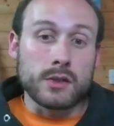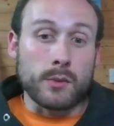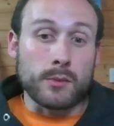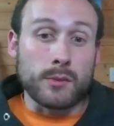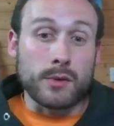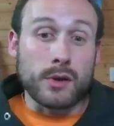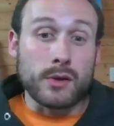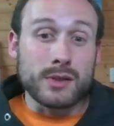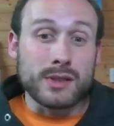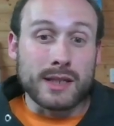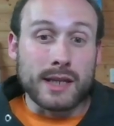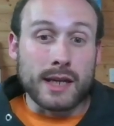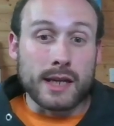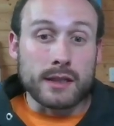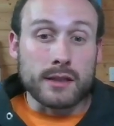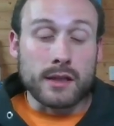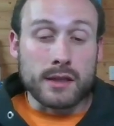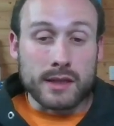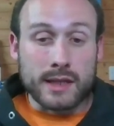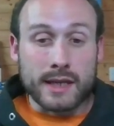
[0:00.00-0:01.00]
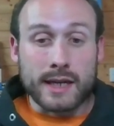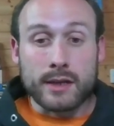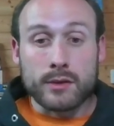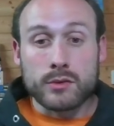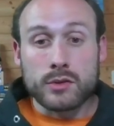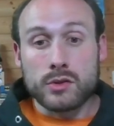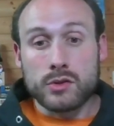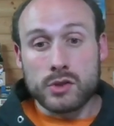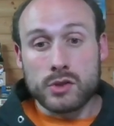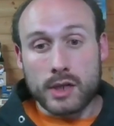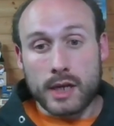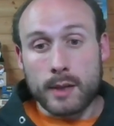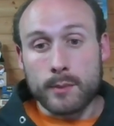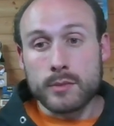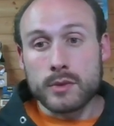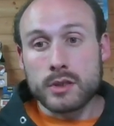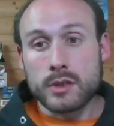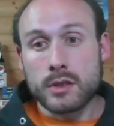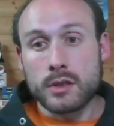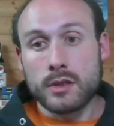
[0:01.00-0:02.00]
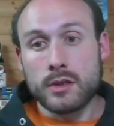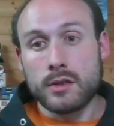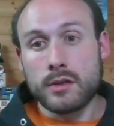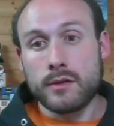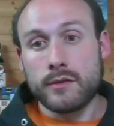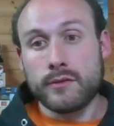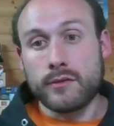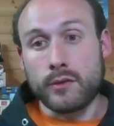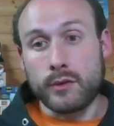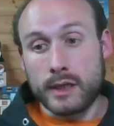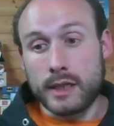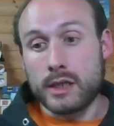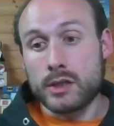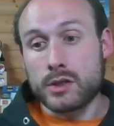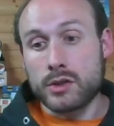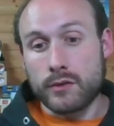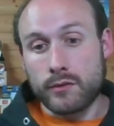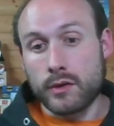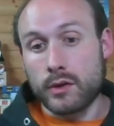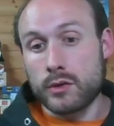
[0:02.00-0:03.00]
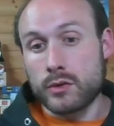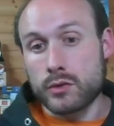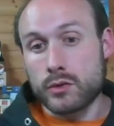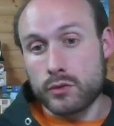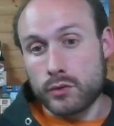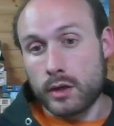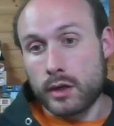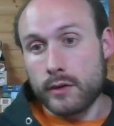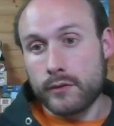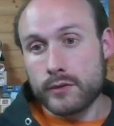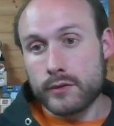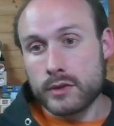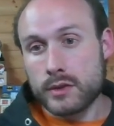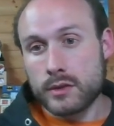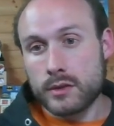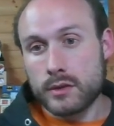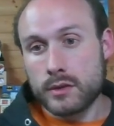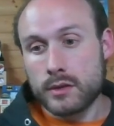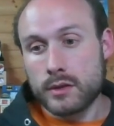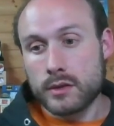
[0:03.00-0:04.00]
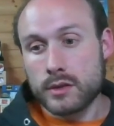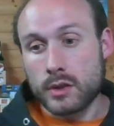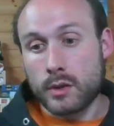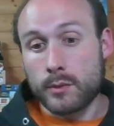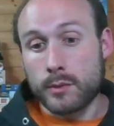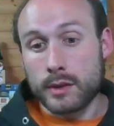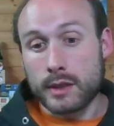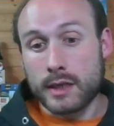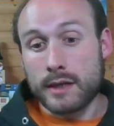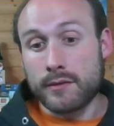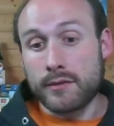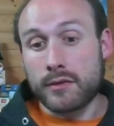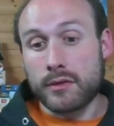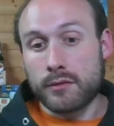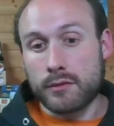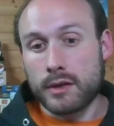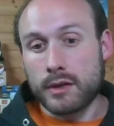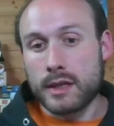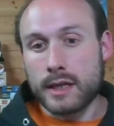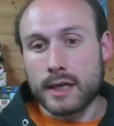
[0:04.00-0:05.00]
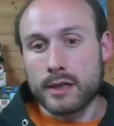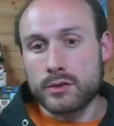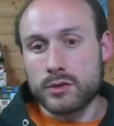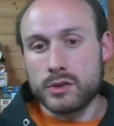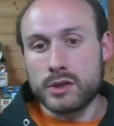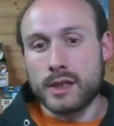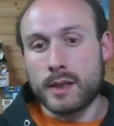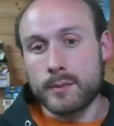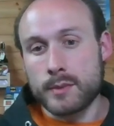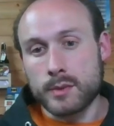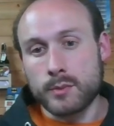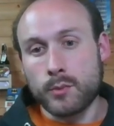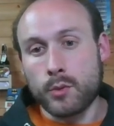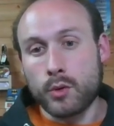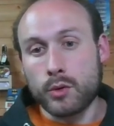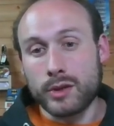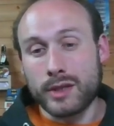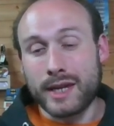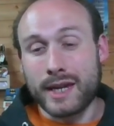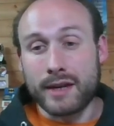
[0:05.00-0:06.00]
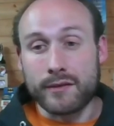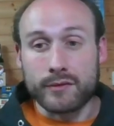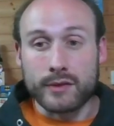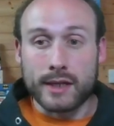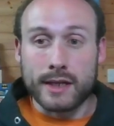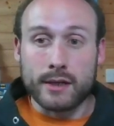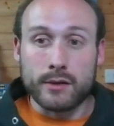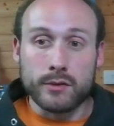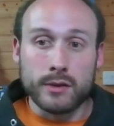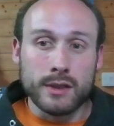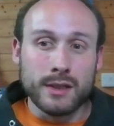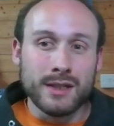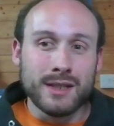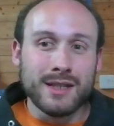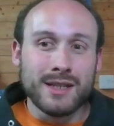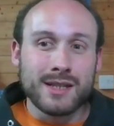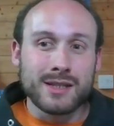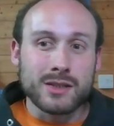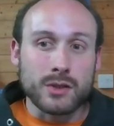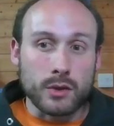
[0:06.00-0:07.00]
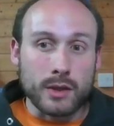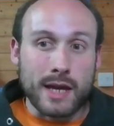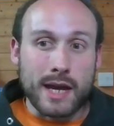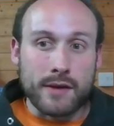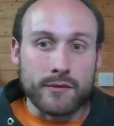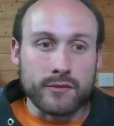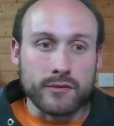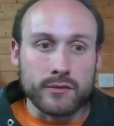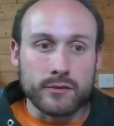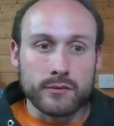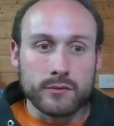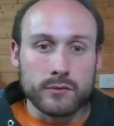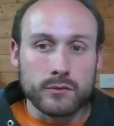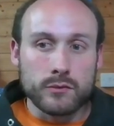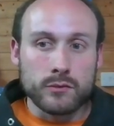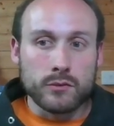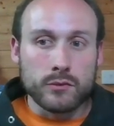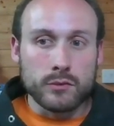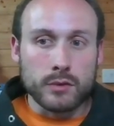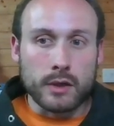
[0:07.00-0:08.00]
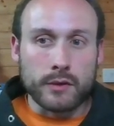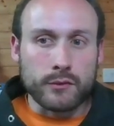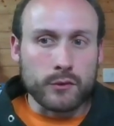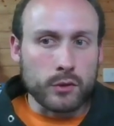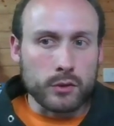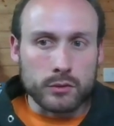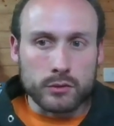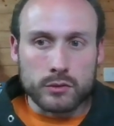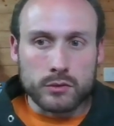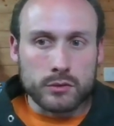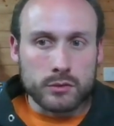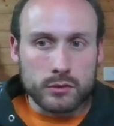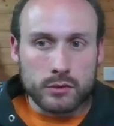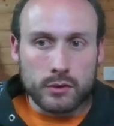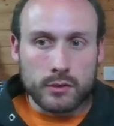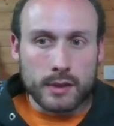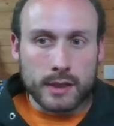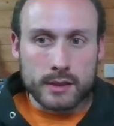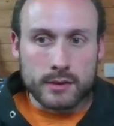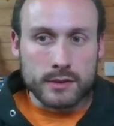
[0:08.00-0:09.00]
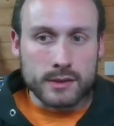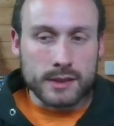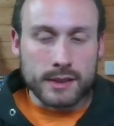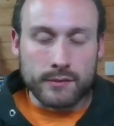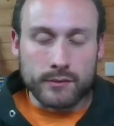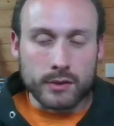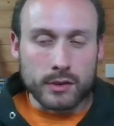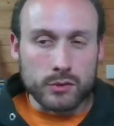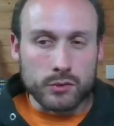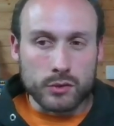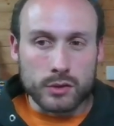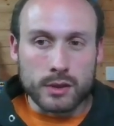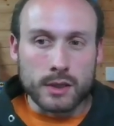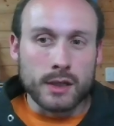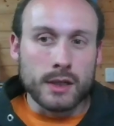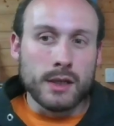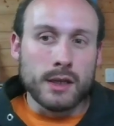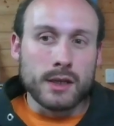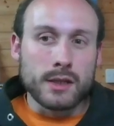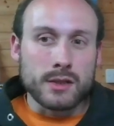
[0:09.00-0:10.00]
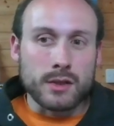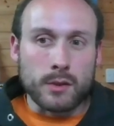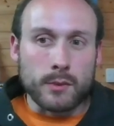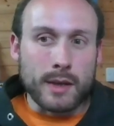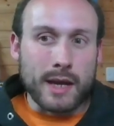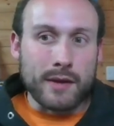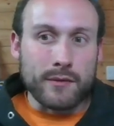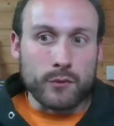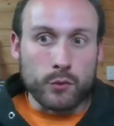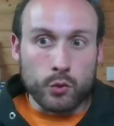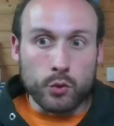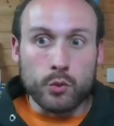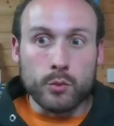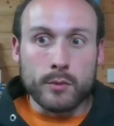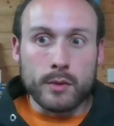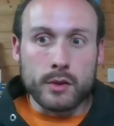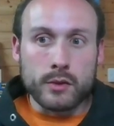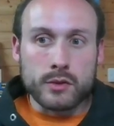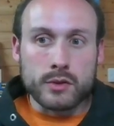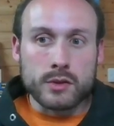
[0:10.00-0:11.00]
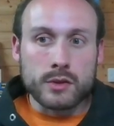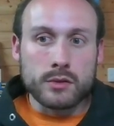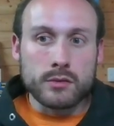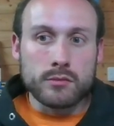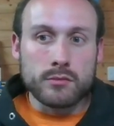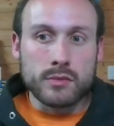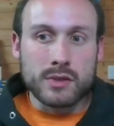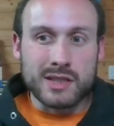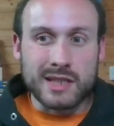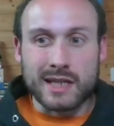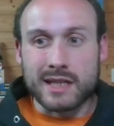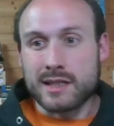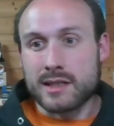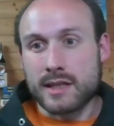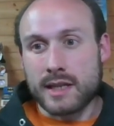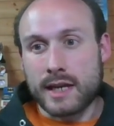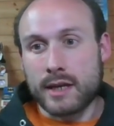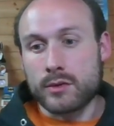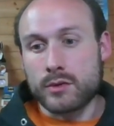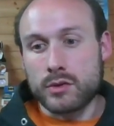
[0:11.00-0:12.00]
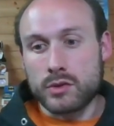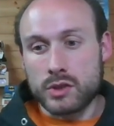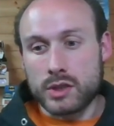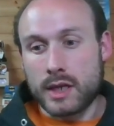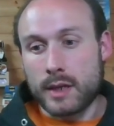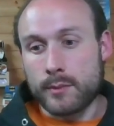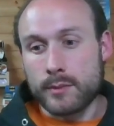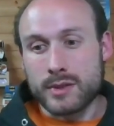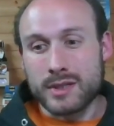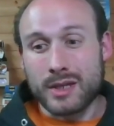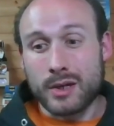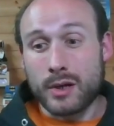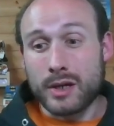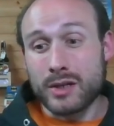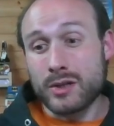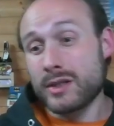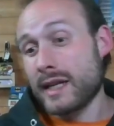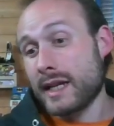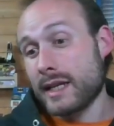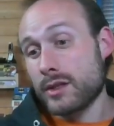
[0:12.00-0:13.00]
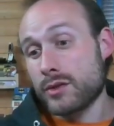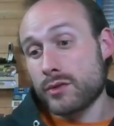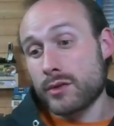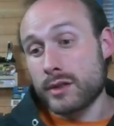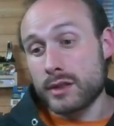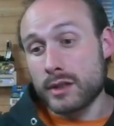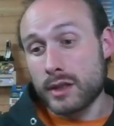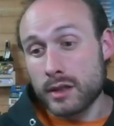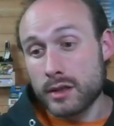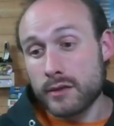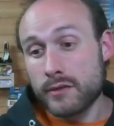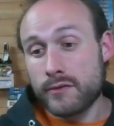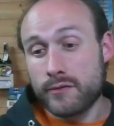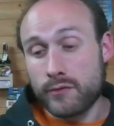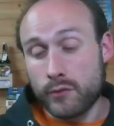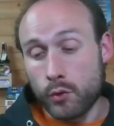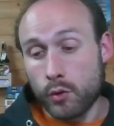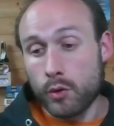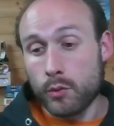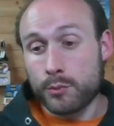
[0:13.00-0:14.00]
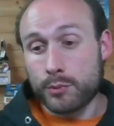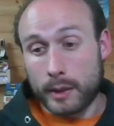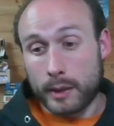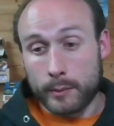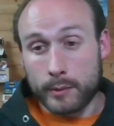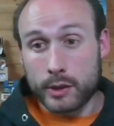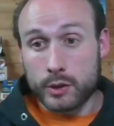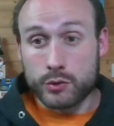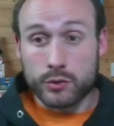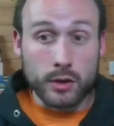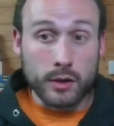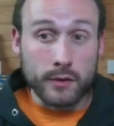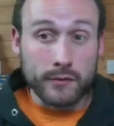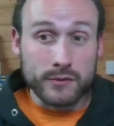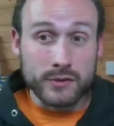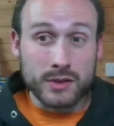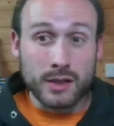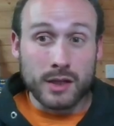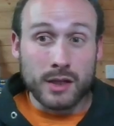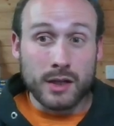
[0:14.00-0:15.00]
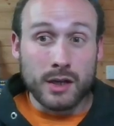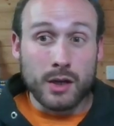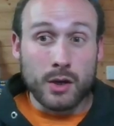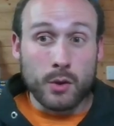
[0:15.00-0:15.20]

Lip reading: so I'm going to get 1,000 gems for each of those drafts. So I'm going to have 3,000 gems more than I have now. I've got 2,700, so I'll have almost 6,000 gems. Now I could enter another 4 Premier drafts